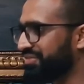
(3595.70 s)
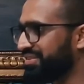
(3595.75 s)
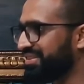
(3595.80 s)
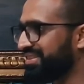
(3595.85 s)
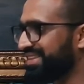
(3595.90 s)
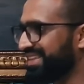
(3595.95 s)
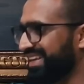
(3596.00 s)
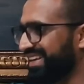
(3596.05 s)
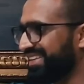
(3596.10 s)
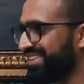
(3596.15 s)

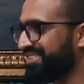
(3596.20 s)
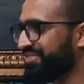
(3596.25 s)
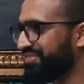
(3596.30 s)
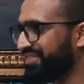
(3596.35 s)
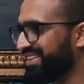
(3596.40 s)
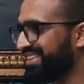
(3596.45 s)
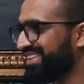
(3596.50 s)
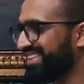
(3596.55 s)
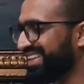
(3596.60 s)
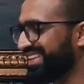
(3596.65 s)
yeah, you
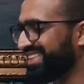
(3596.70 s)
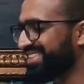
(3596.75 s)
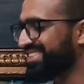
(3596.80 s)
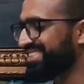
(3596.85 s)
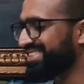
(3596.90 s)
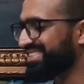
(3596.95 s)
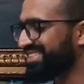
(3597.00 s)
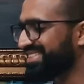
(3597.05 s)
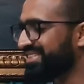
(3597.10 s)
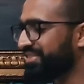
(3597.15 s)
feel
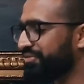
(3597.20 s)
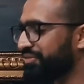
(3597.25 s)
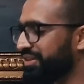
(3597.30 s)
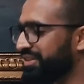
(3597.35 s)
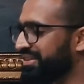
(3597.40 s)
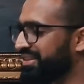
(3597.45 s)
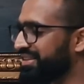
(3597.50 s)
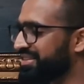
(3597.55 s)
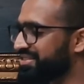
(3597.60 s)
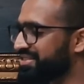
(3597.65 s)
things. You
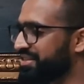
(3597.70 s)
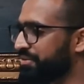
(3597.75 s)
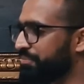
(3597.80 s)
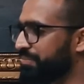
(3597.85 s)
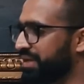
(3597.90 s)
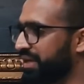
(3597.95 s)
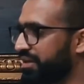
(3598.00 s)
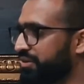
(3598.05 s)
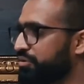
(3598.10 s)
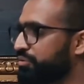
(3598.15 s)
feel things
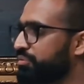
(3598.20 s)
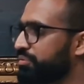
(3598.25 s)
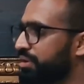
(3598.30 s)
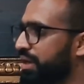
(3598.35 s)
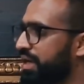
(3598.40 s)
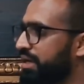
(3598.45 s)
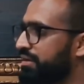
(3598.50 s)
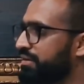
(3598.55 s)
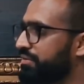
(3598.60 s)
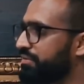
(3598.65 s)
deeply,
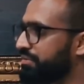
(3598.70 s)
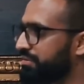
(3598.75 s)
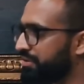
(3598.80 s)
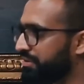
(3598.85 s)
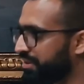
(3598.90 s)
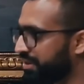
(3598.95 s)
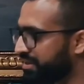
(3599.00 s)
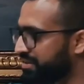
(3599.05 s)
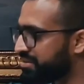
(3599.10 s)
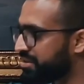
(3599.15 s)
and the
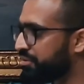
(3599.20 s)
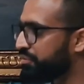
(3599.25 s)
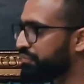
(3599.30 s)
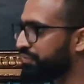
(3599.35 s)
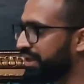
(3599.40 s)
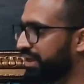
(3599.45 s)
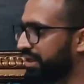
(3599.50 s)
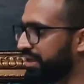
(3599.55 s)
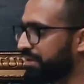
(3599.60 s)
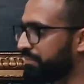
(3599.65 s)
things that you
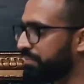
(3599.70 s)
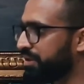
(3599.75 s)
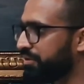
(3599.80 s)
feel deeply